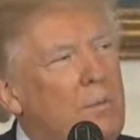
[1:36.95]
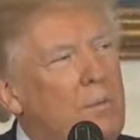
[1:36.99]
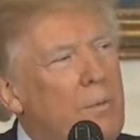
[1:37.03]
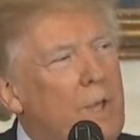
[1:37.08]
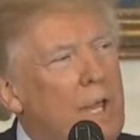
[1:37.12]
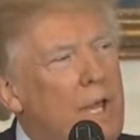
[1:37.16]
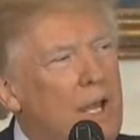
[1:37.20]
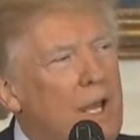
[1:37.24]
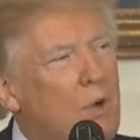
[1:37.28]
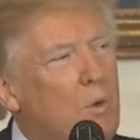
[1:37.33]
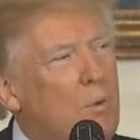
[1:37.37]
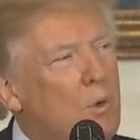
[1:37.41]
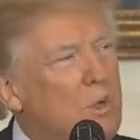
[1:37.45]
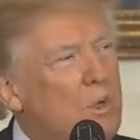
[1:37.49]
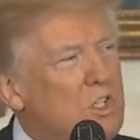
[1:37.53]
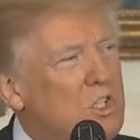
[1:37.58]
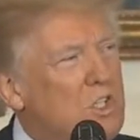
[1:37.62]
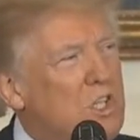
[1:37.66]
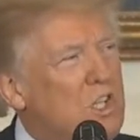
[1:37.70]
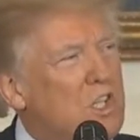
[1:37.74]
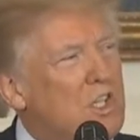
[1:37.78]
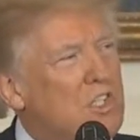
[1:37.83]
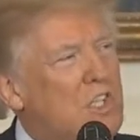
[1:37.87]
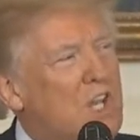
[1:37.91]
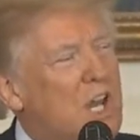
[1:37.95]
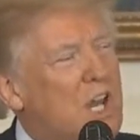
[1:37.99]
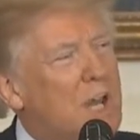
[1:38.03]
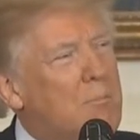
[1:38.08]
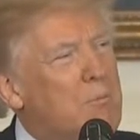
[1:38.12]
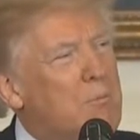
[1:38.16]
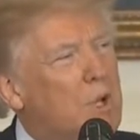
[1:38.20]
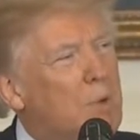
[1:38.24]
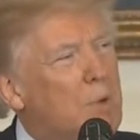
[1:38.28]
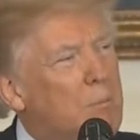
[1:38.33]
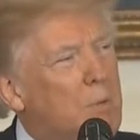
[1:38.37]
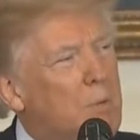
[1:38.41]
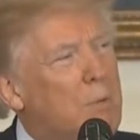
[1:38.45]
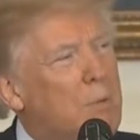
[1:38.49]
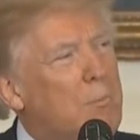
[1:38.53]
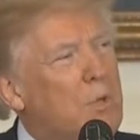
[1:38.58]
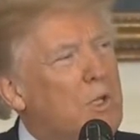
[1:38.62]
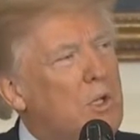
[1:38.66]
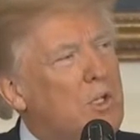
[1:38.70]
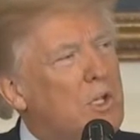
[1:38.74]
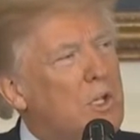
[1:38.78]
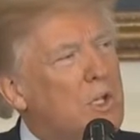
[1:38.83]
and it was this same commitment